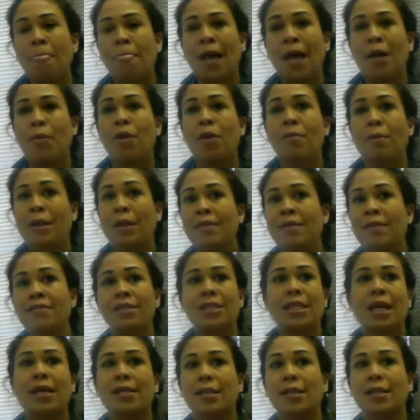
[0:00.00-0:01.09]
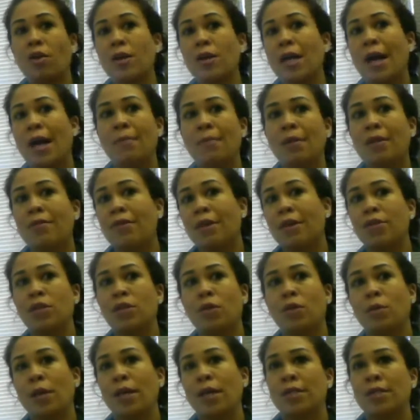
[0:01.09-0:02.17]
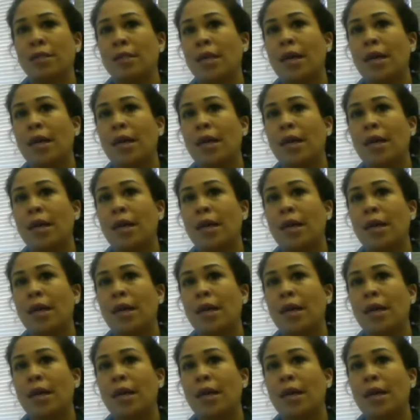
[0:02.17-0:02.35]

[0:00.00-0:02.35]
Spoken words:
how to run it, but even Tay, like, oh yeah, I'm leaving in 2 weeks,